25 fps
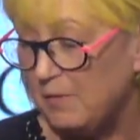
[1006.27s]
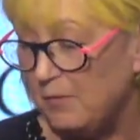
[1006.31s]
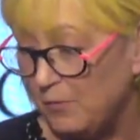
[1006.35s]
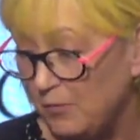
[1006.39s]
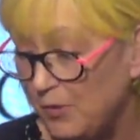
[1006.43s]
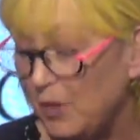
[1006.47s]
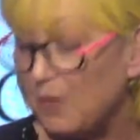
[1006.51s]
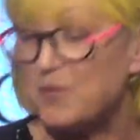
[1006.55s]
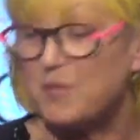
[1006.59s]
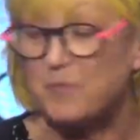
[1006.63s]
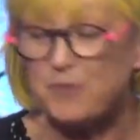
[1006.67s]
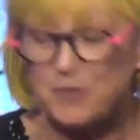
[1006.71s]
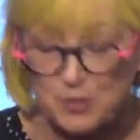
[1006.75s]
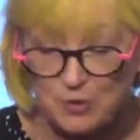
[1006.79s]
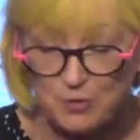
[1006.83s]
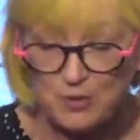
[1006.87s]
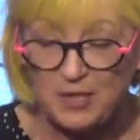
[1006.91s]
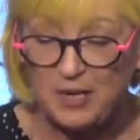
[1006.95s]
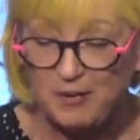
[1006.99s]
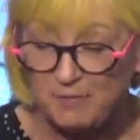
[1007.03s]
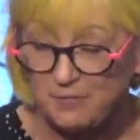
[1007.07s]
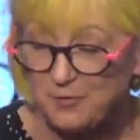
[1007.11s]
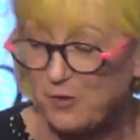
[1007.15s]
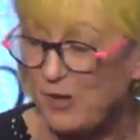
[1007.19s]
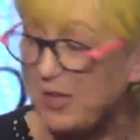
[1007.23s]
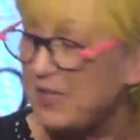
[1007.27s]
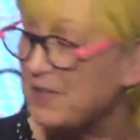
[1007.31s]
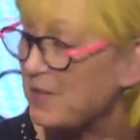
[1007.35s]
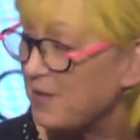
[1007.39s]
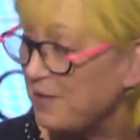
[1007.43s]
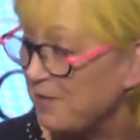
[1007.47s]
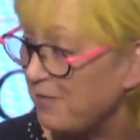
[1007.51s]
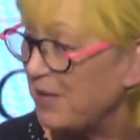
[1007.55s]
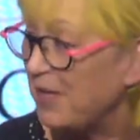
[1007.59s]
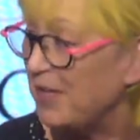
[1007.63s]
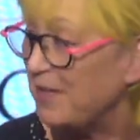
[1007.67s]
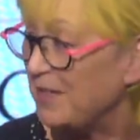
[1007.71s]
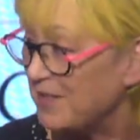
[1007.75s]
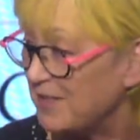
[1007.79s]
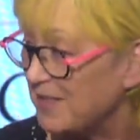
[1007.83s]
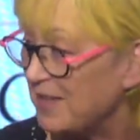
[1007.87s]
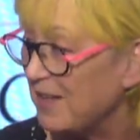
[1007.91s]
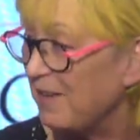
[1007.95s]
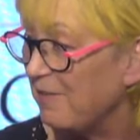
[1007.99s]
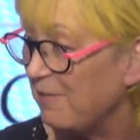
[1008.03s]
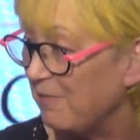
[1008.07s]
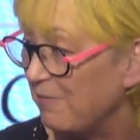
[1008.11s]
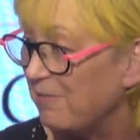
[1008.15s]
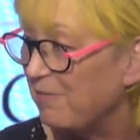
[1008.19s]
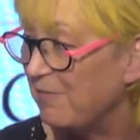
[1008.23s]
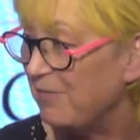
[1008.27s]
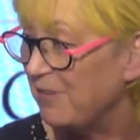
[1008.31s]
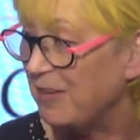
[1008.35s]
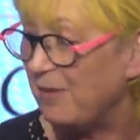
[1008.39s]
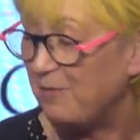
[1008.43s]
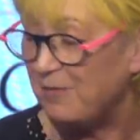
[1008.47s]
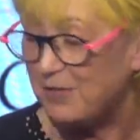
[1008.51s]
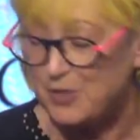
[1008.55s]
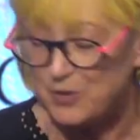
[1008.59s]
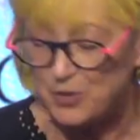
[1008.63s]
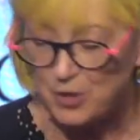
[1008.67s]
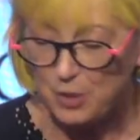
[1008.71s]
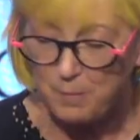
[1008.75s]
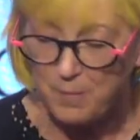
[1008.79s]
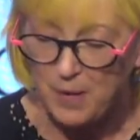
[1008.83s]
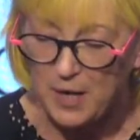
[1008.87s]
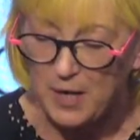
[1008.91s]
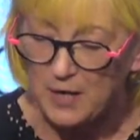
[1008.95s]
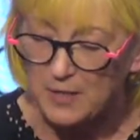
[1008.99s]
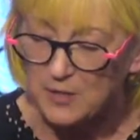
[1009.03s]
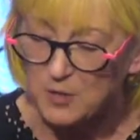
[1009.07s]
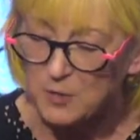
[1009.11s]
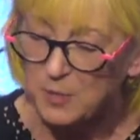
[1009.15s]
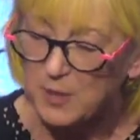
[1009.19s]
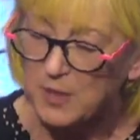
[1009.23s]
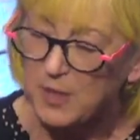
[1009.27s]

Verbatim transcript: those of us who love Transit of Venus, love love it so well, much. Well, and